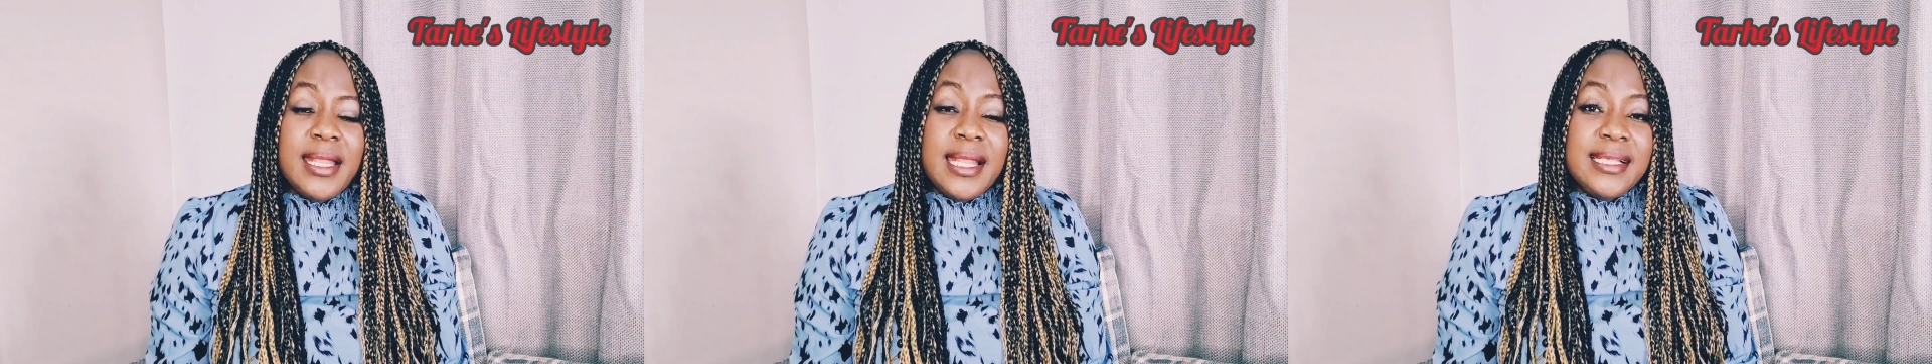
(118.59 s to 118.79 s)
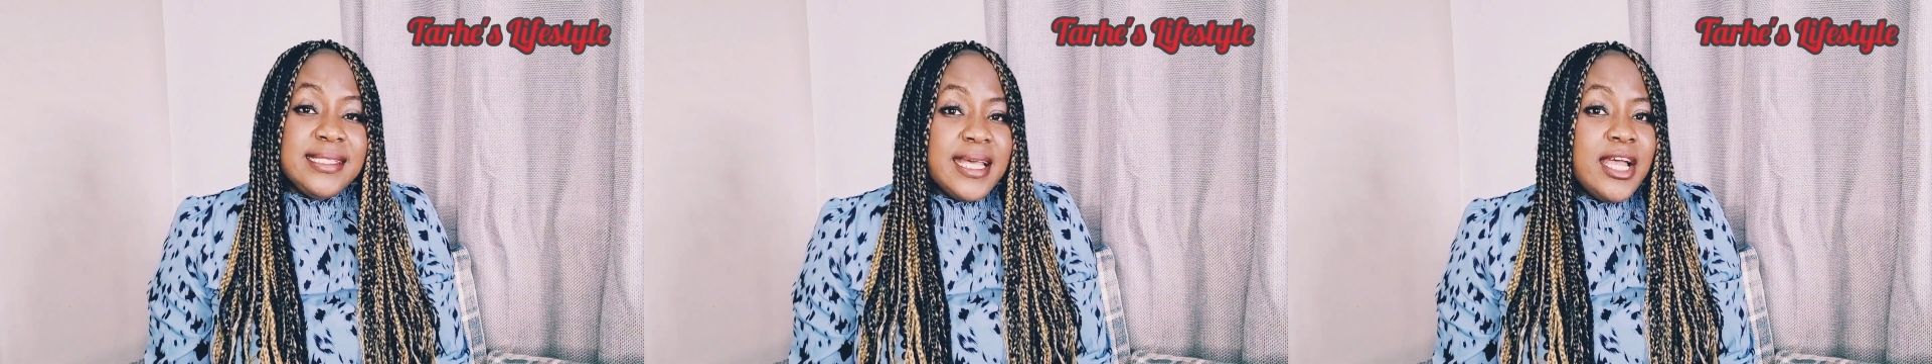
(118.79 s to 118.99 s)

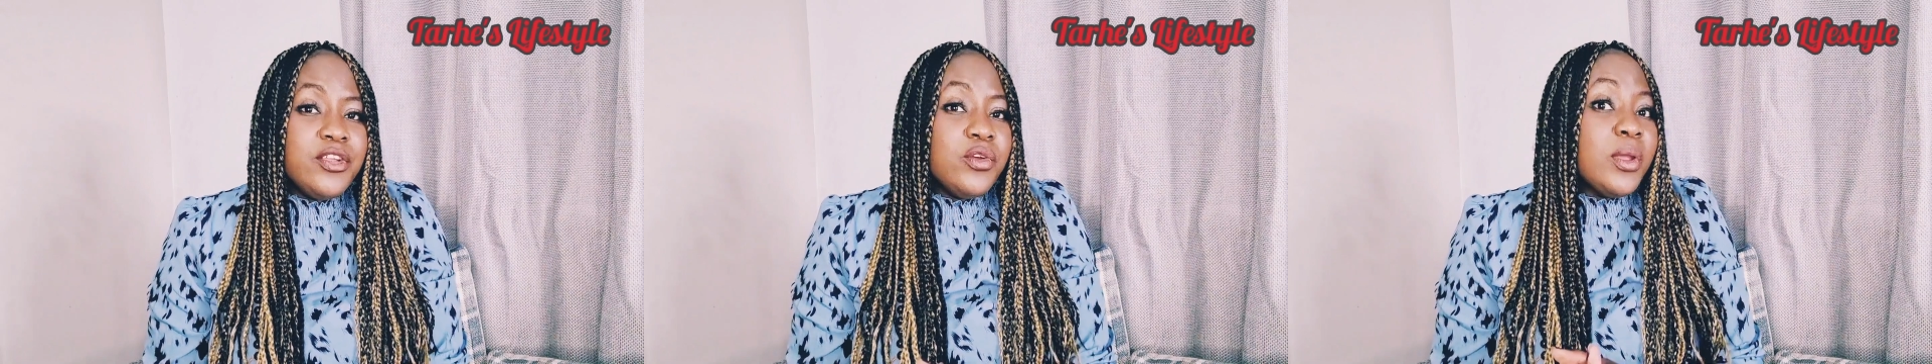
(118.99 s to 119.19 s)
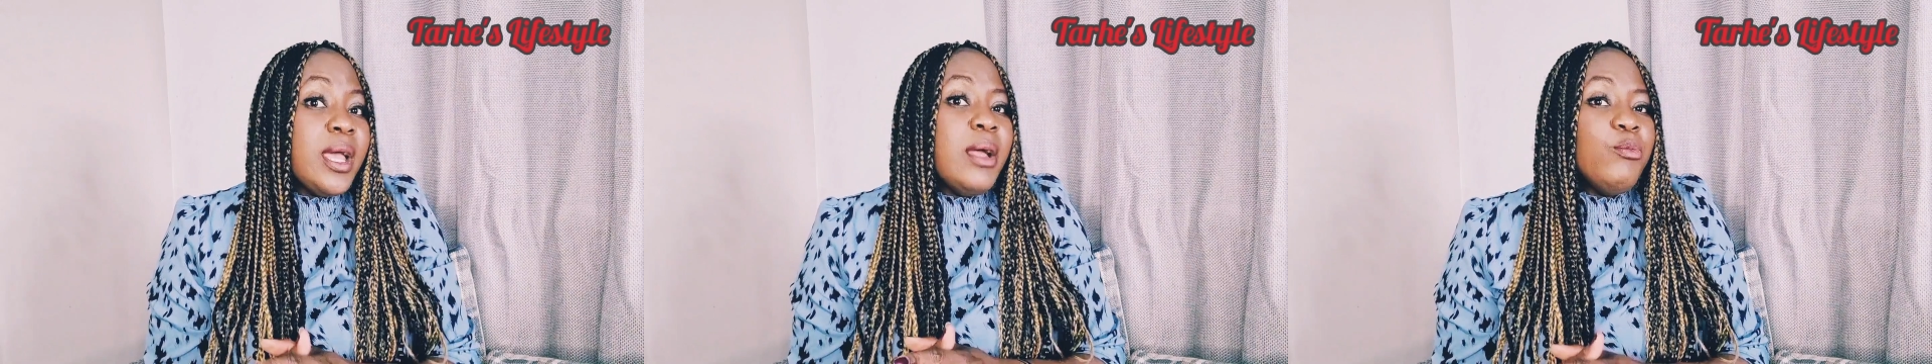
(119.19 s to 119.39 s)
and I
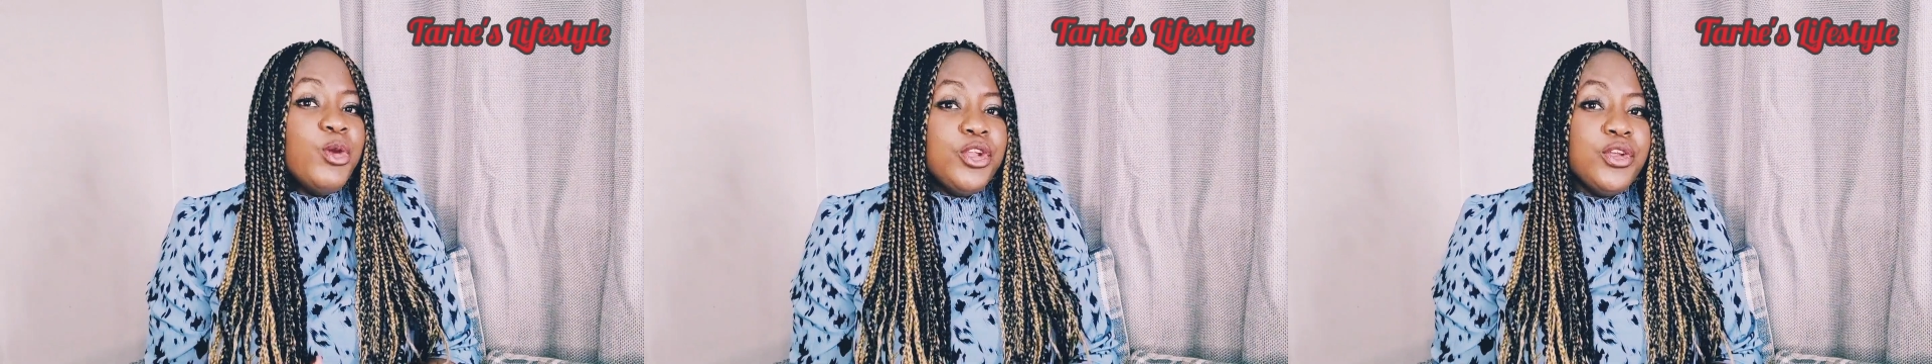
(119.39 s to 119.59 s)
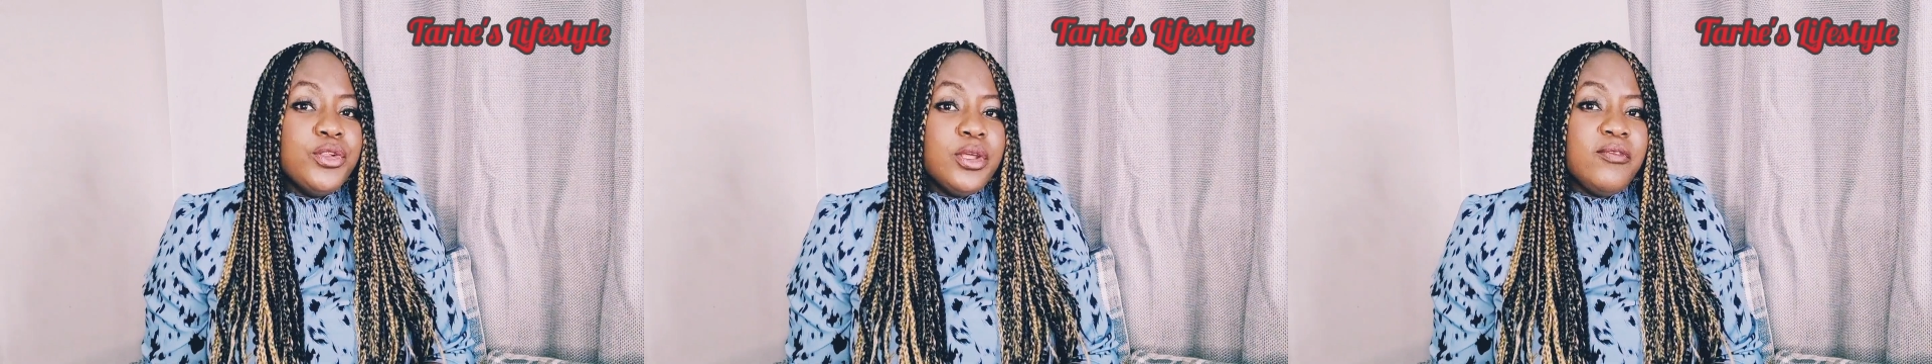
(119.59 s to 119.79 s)
said you can't
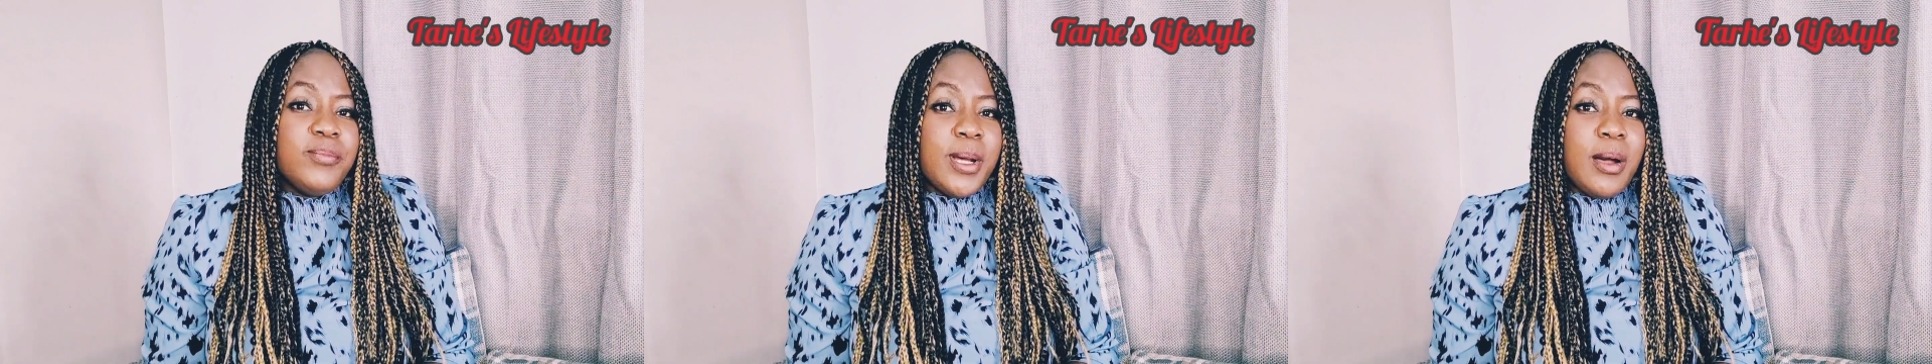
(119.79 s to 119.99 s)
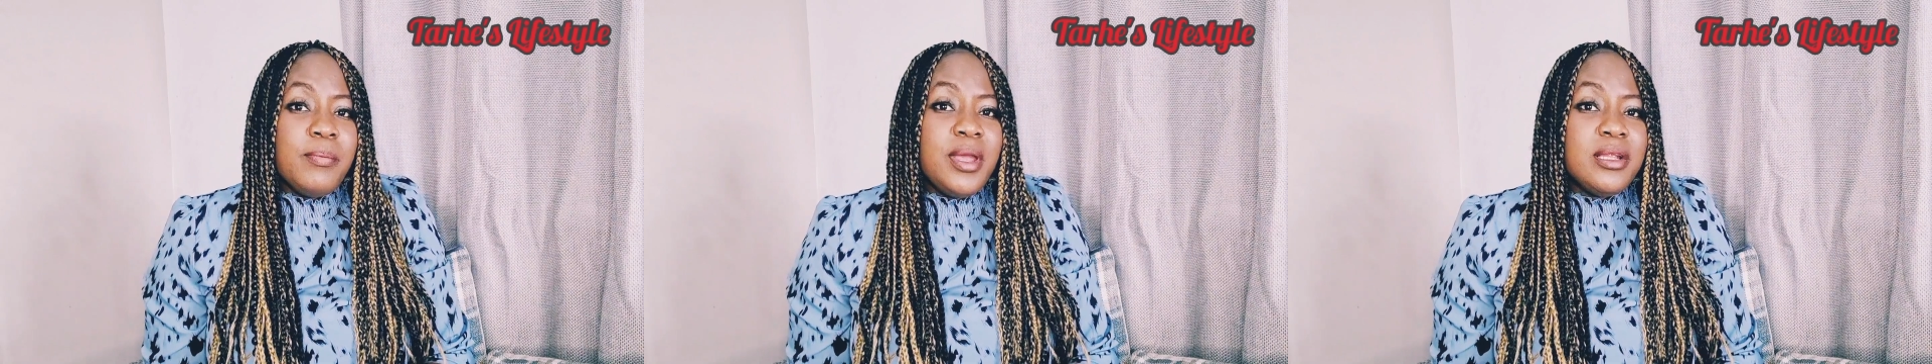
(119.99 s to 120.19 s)
renew the
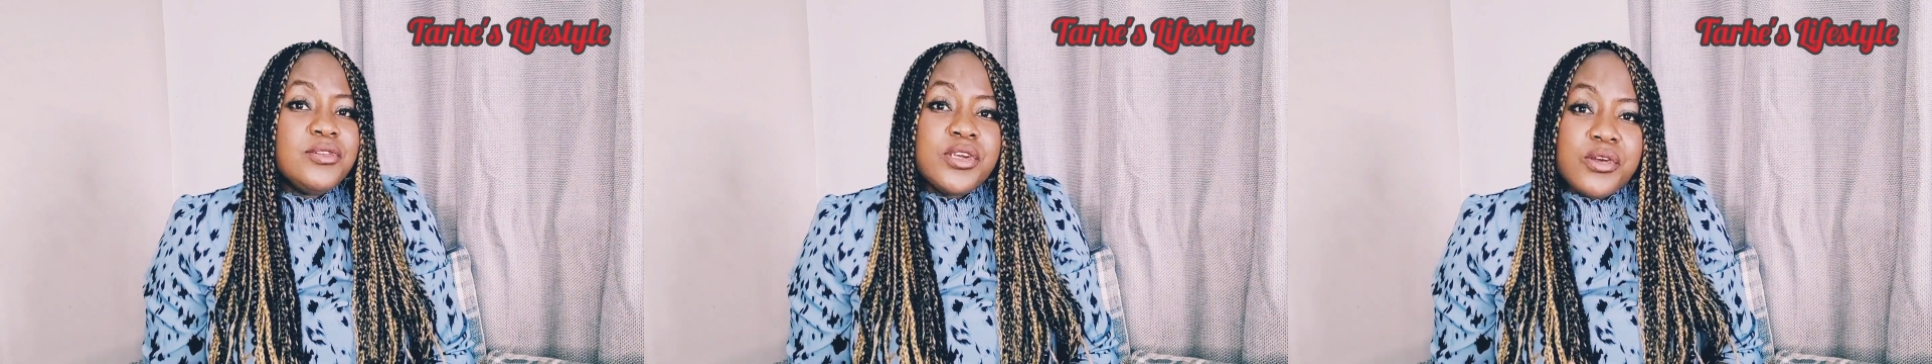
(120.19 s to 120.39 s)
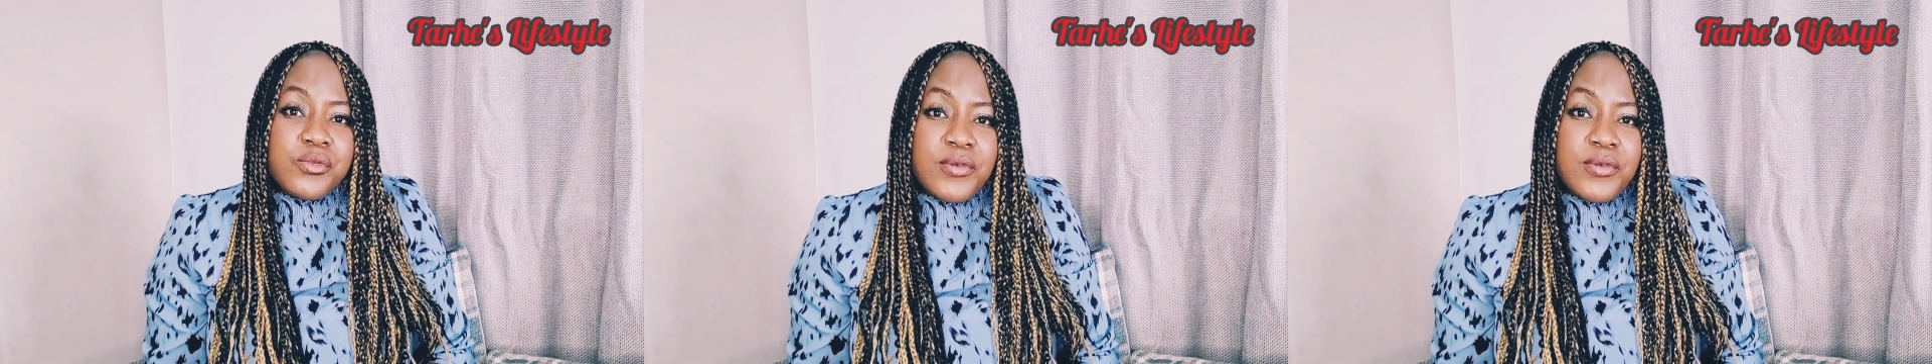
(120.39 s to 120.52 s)
biometric